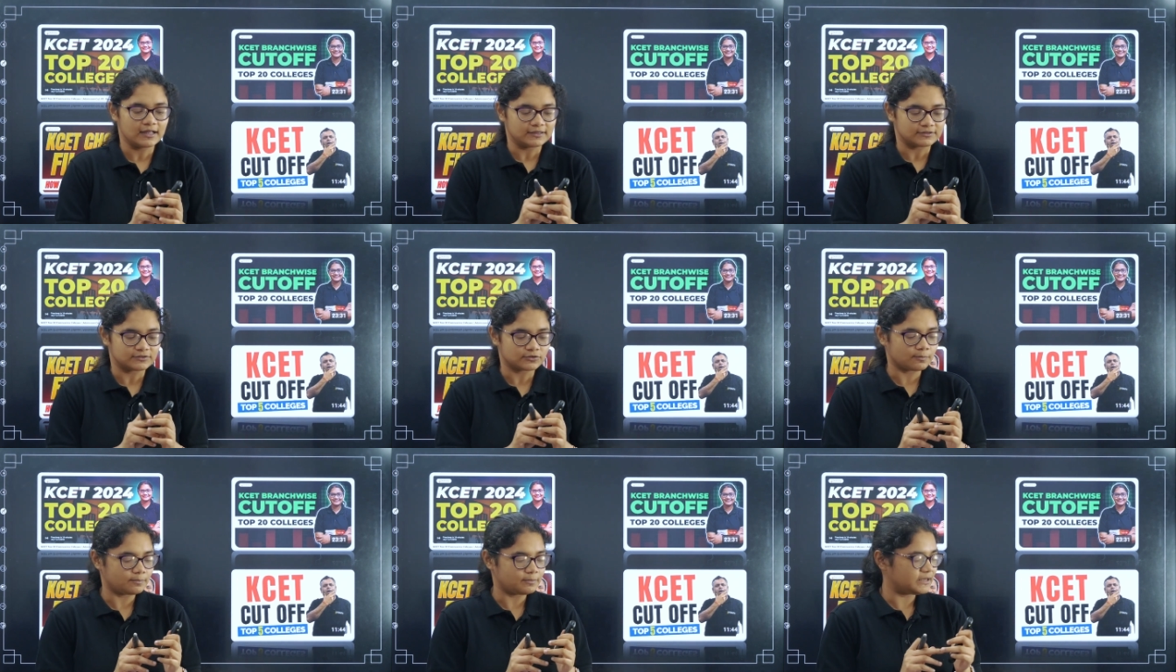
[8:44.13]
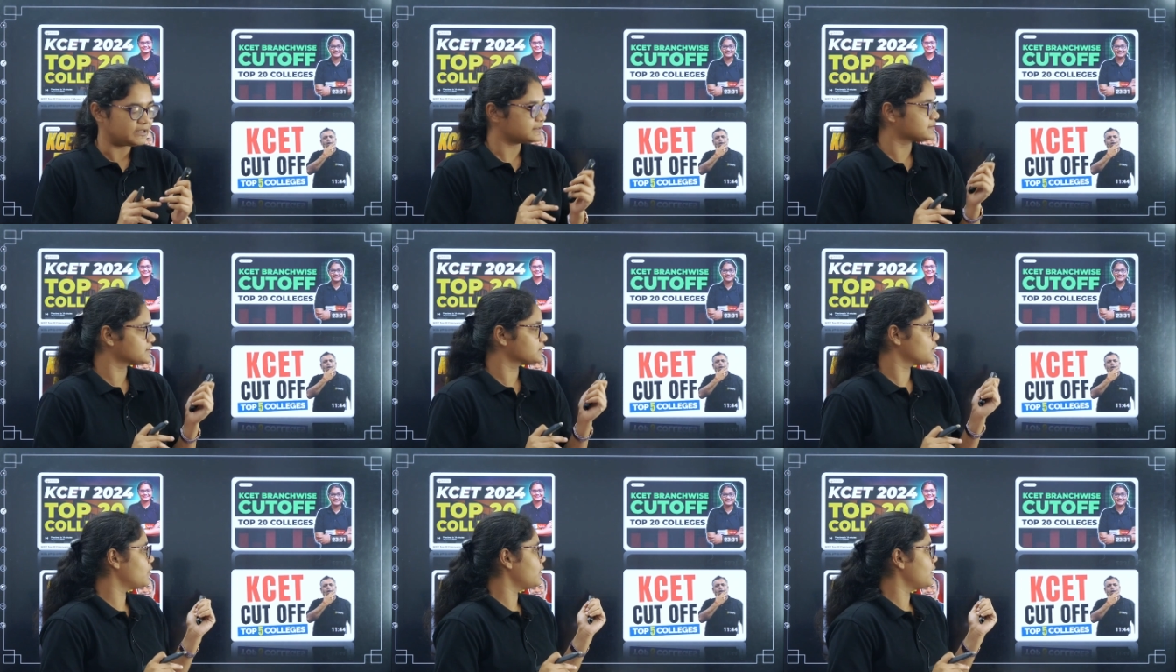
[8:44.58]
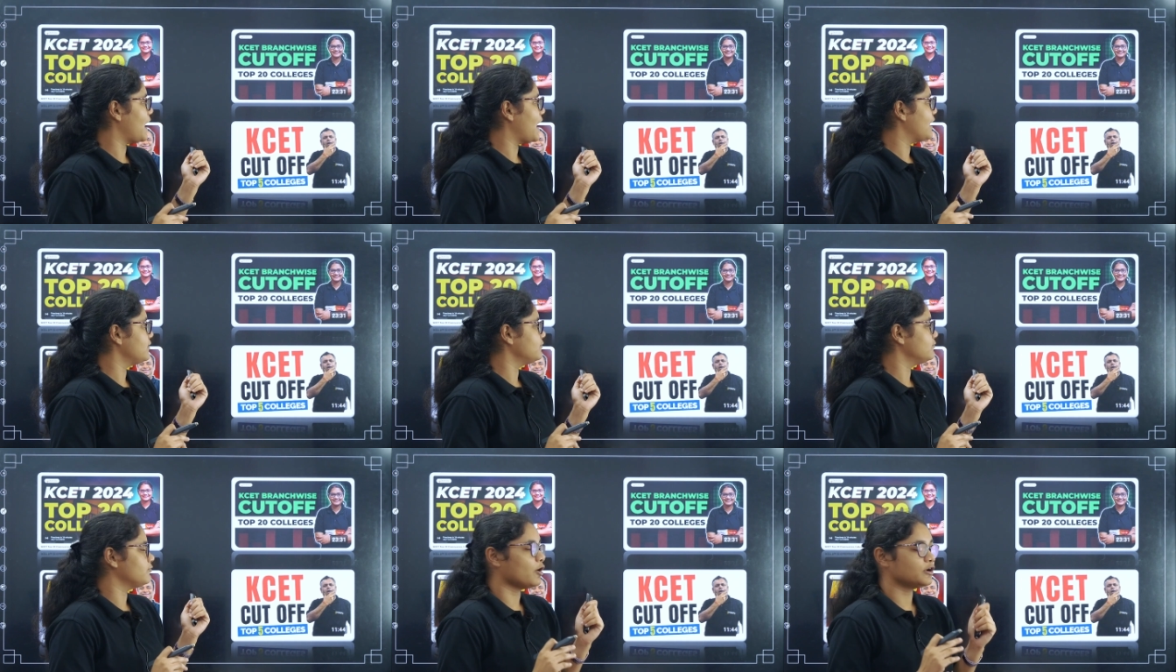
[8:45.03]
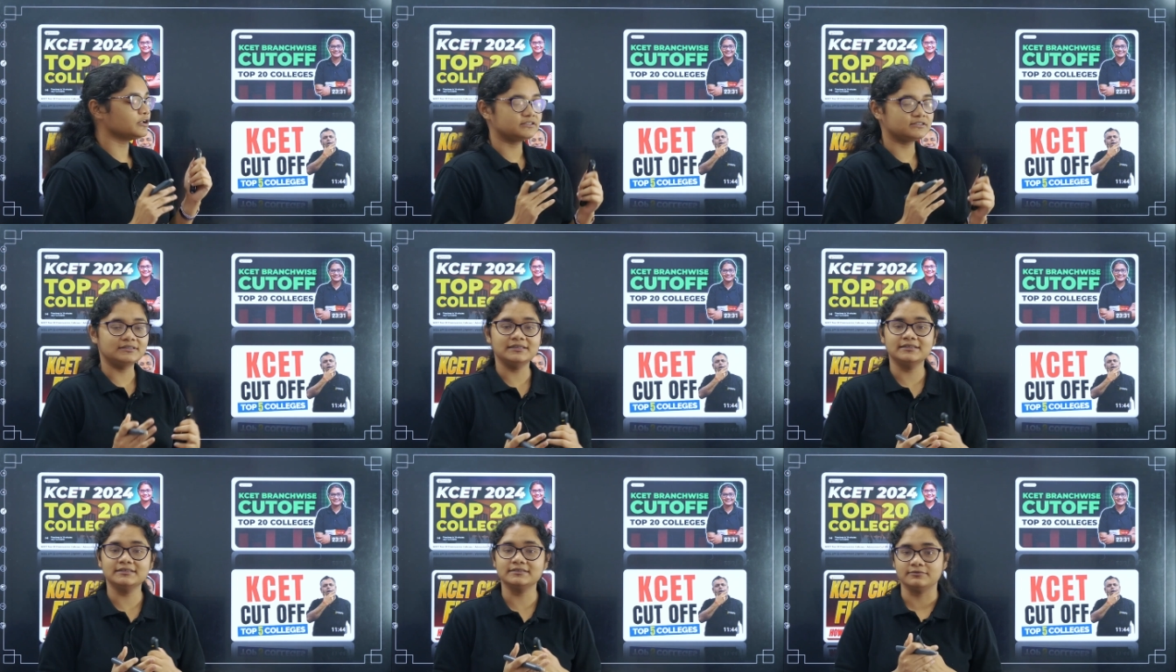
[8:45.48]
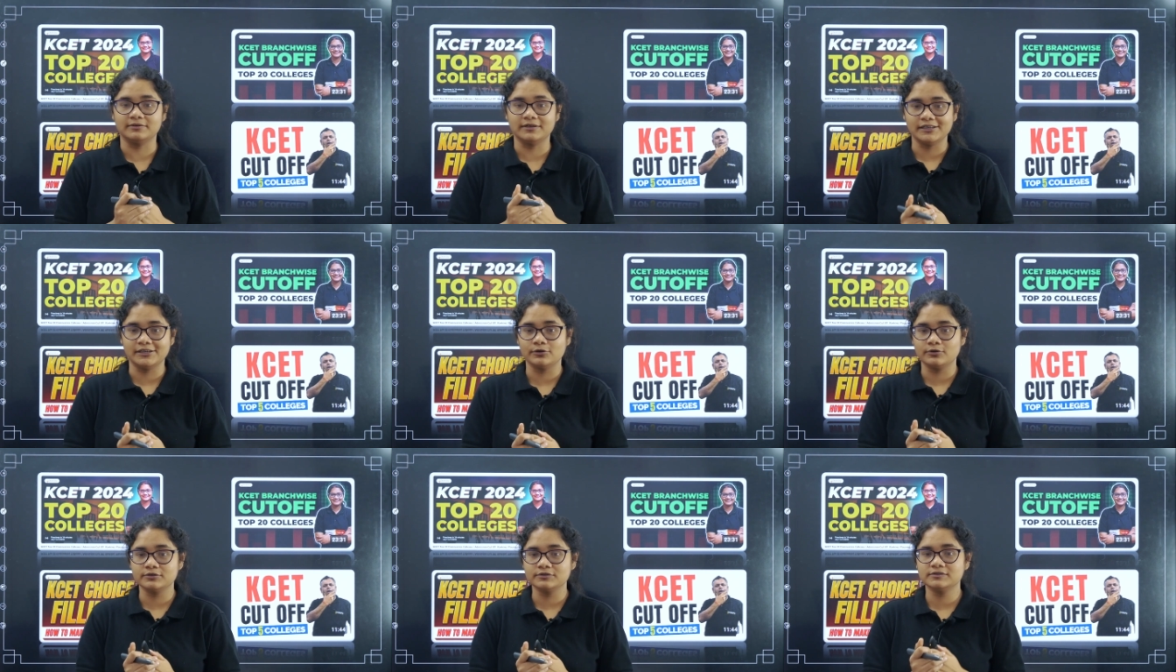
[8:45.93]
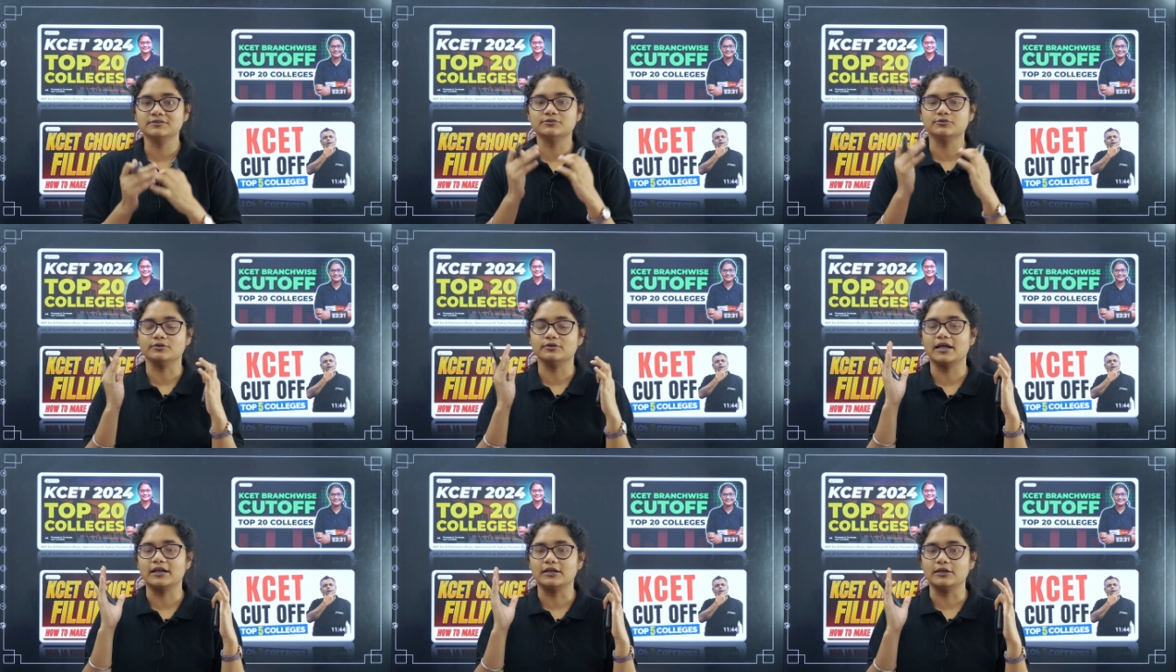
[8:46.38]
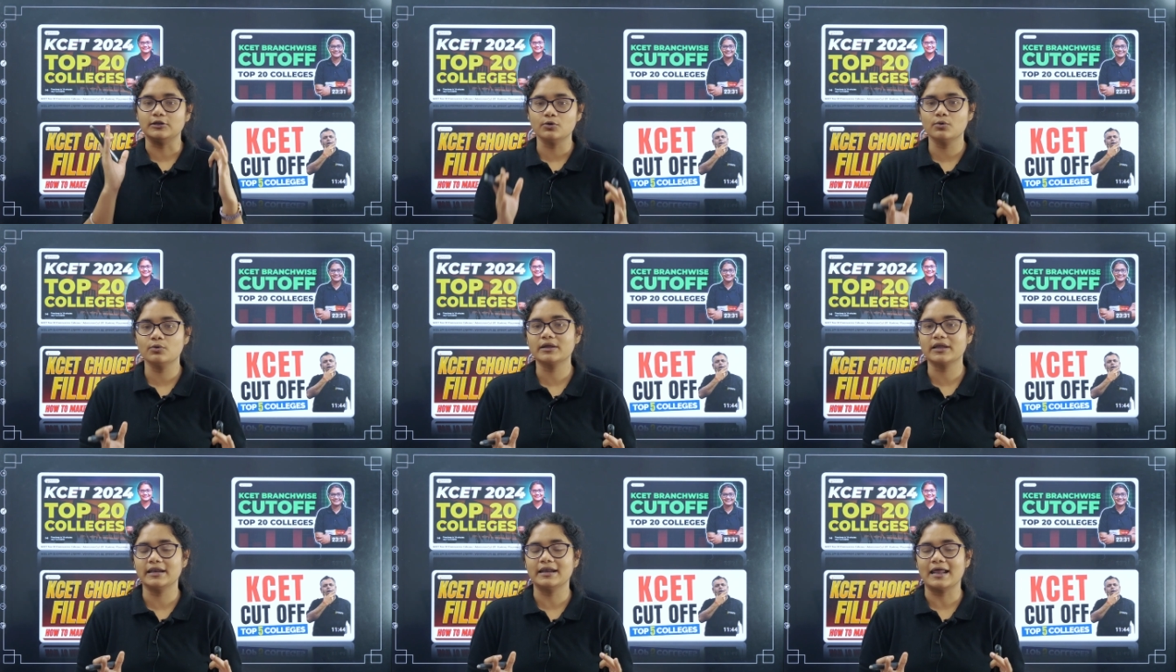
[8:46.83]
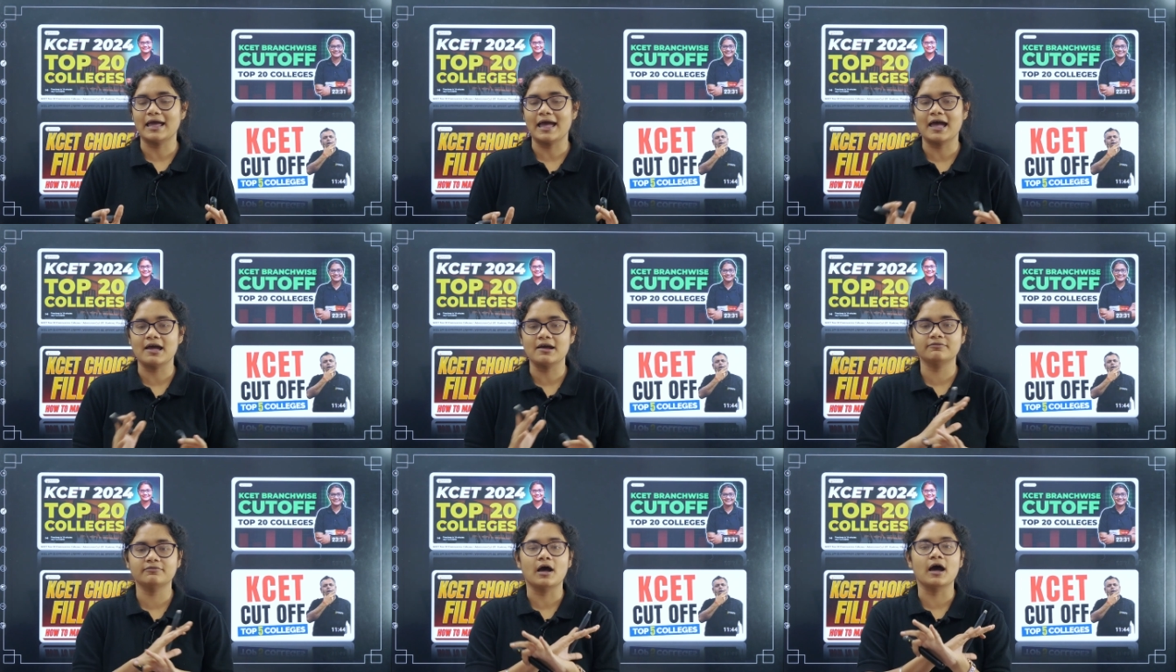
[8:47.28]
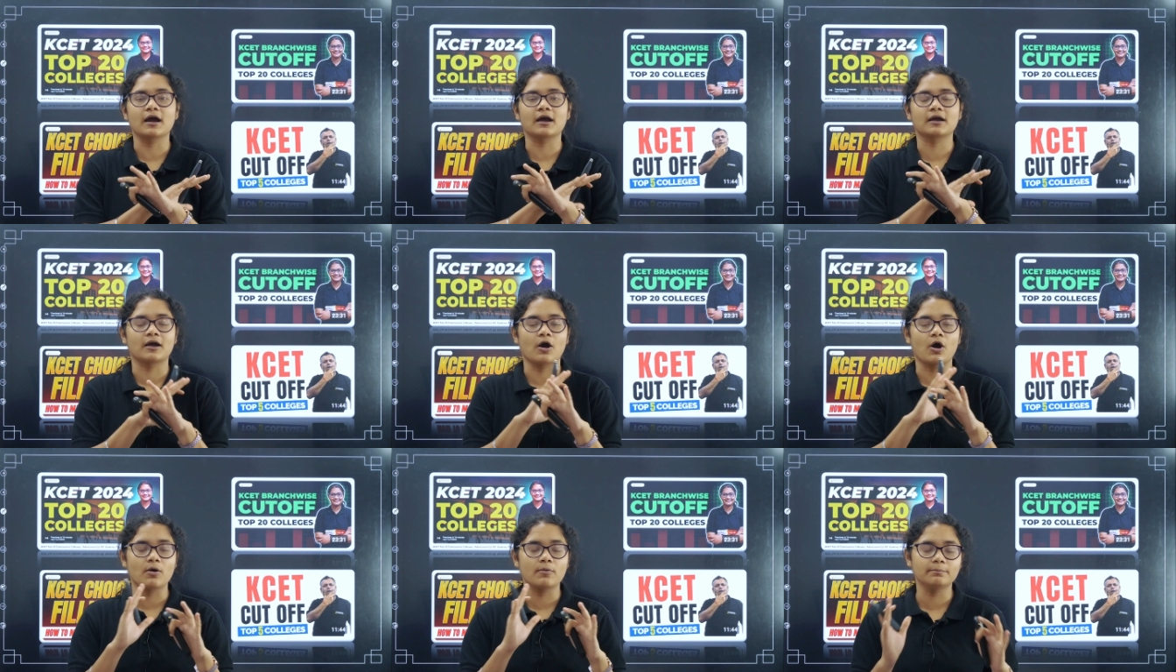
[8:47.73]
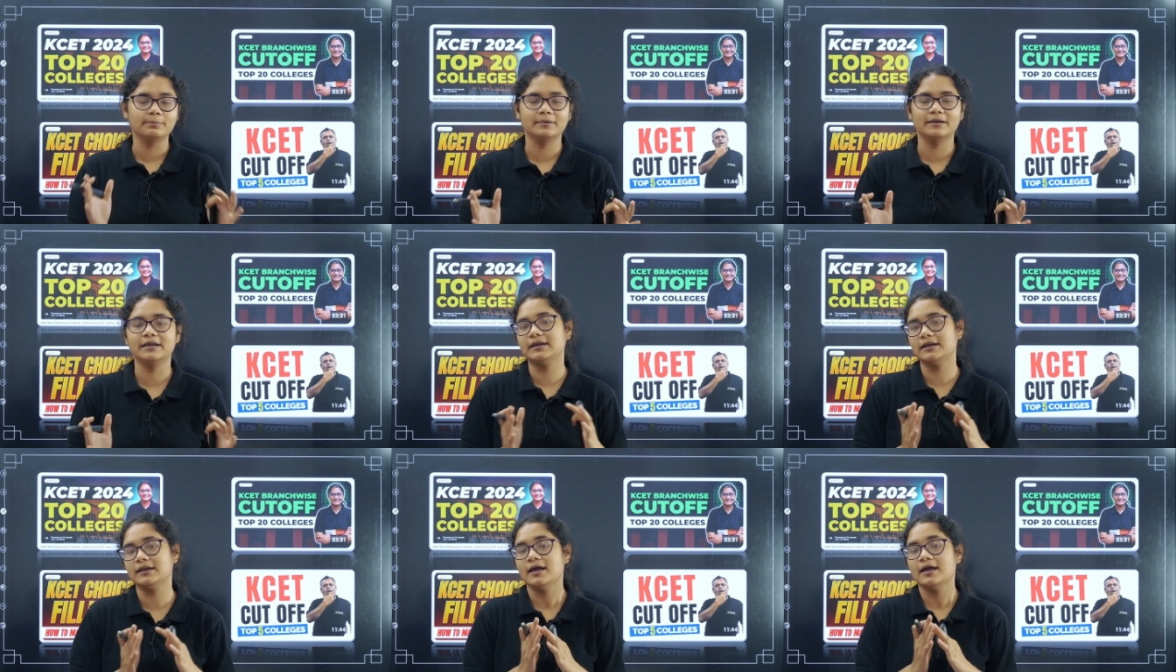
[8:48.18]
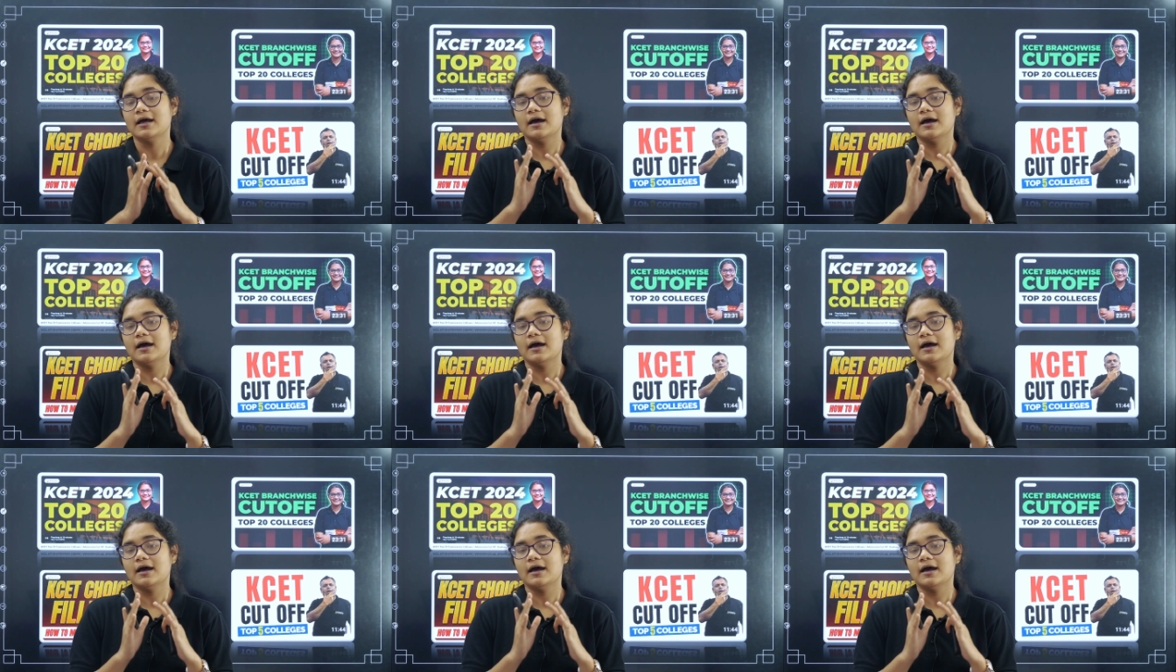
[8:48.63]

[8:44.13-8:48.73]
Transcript: So please go and watch these videos so that you can have a complete